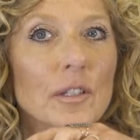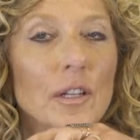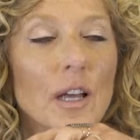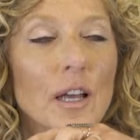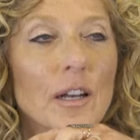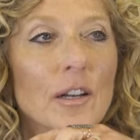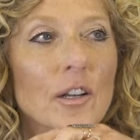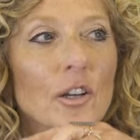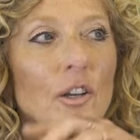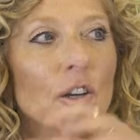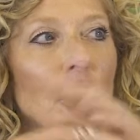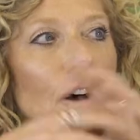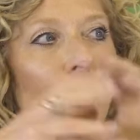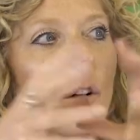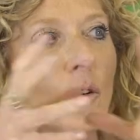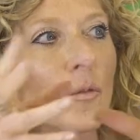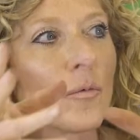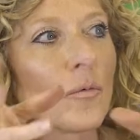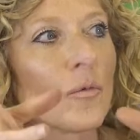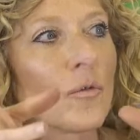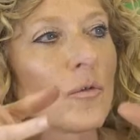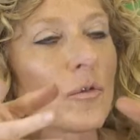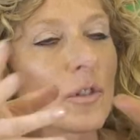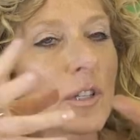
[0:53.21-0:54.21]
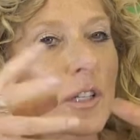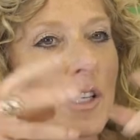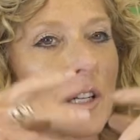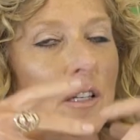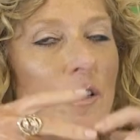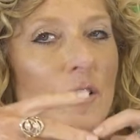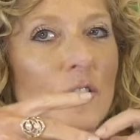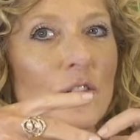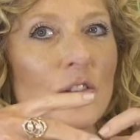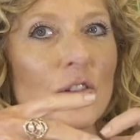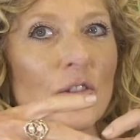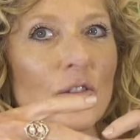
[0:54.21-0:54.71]
and a girl walked
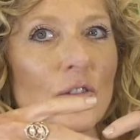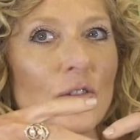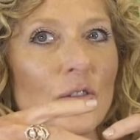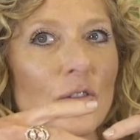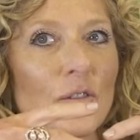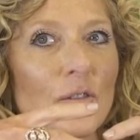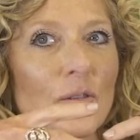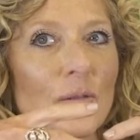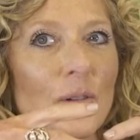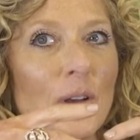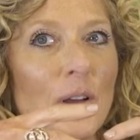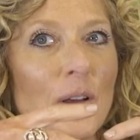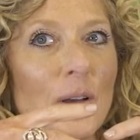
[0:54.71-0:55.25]
into